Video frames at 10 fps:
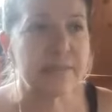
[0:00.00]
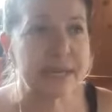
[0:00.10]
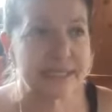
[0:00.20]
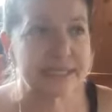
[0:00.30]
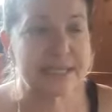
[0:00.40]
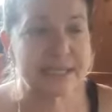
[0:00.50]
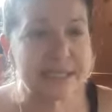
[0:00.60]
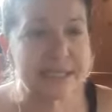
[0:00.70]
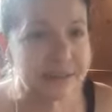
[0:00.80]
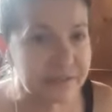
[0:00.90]
but it's
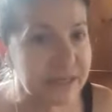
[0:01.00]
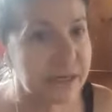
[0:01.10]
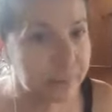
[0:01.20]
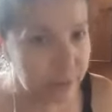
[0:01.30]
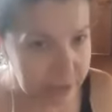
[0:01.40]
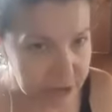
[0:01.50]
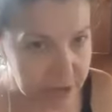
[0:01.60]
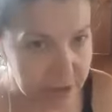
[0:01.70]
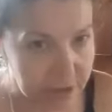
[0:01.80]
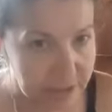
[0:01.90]
sensitivity to
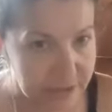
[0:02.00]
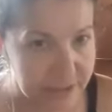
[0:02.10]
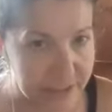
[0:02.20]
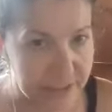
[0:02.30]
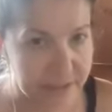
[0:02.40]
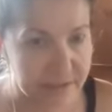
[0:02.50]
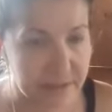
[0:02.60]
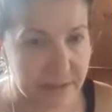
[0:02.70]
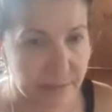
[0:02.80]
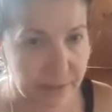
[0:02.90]
pressure that
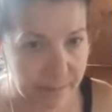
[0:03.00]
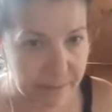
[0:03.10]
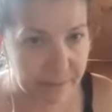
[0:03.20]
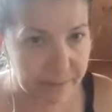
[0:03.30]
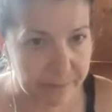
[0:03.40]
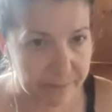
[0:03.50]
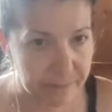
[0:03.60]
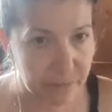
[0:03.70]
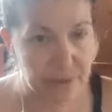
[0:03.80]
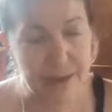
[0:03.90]
is the problem,
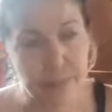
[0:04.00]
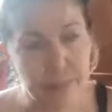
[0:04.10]
or not